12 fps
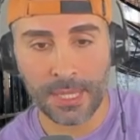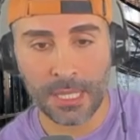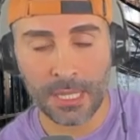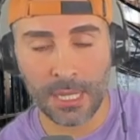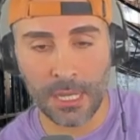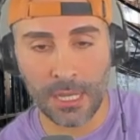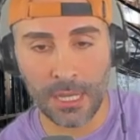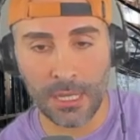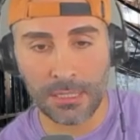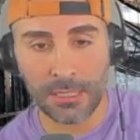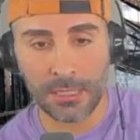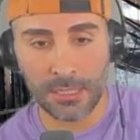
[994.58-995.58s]

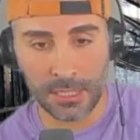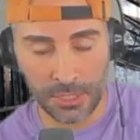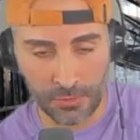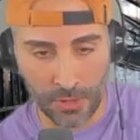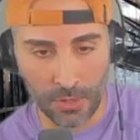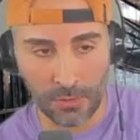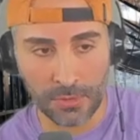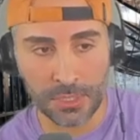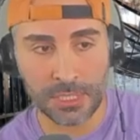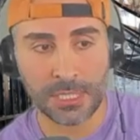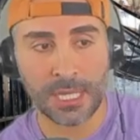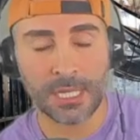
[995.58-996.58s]
the
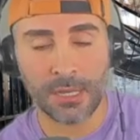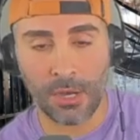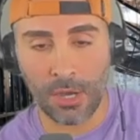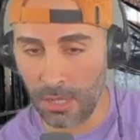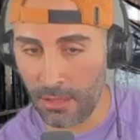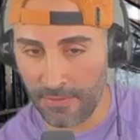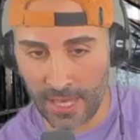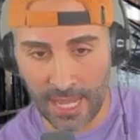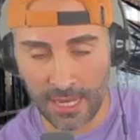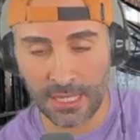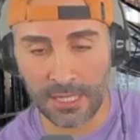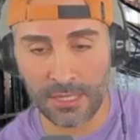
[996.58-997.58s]
drones, all of that.
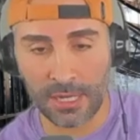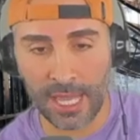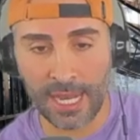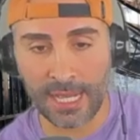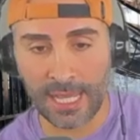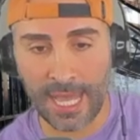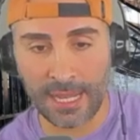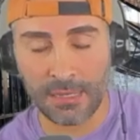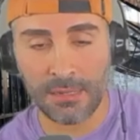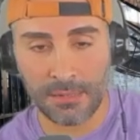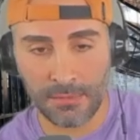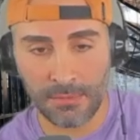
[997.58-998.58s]
They're getting that
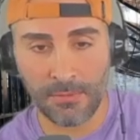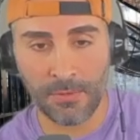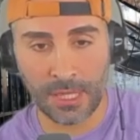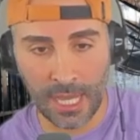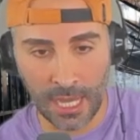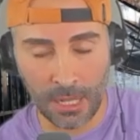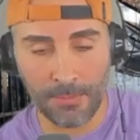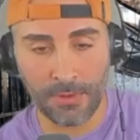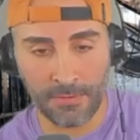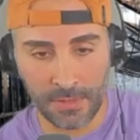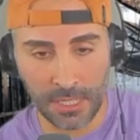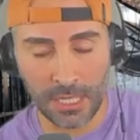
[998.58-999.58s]
with the help
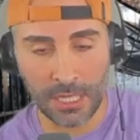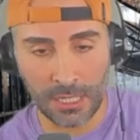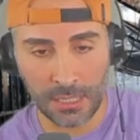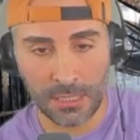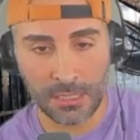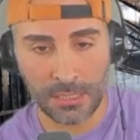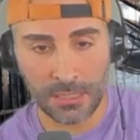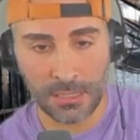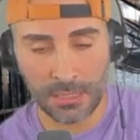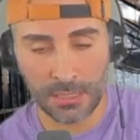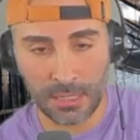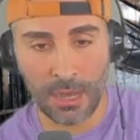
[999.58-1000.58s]
of the
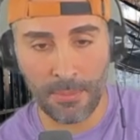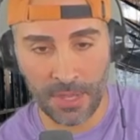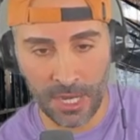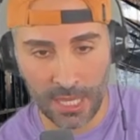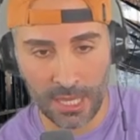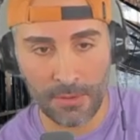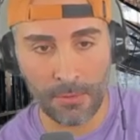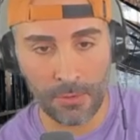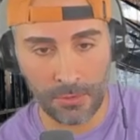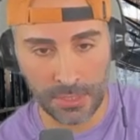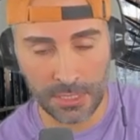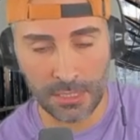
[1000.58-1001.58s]
Khamenei, who
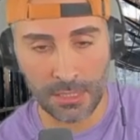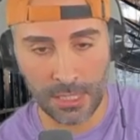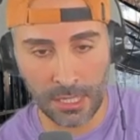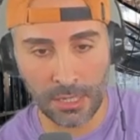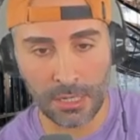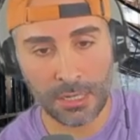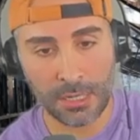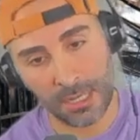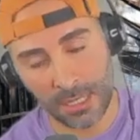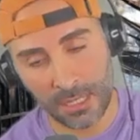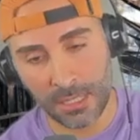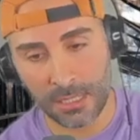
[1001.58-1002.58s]
is the leader,
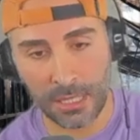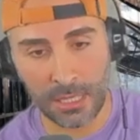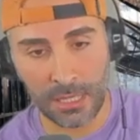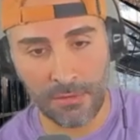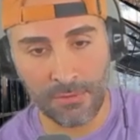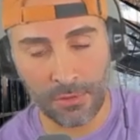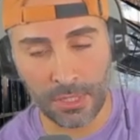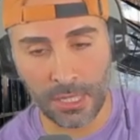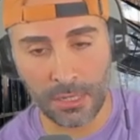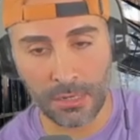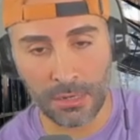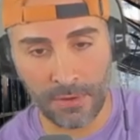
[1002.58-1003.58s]
the evil
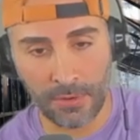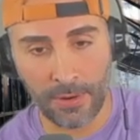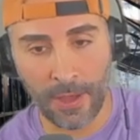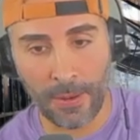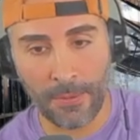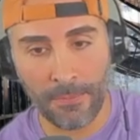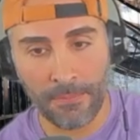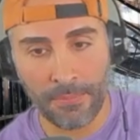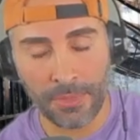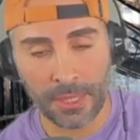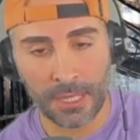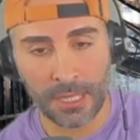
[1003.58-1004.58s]
leader of Iran,
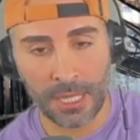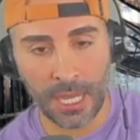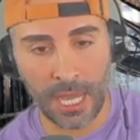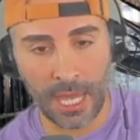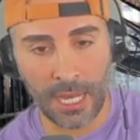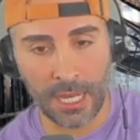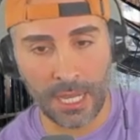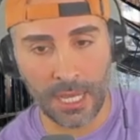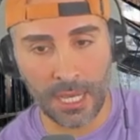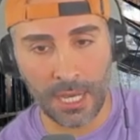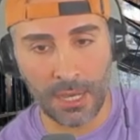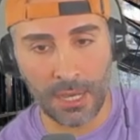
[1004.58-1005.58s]

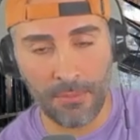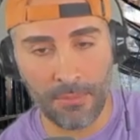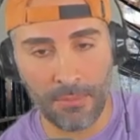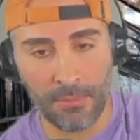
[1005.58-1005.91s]
and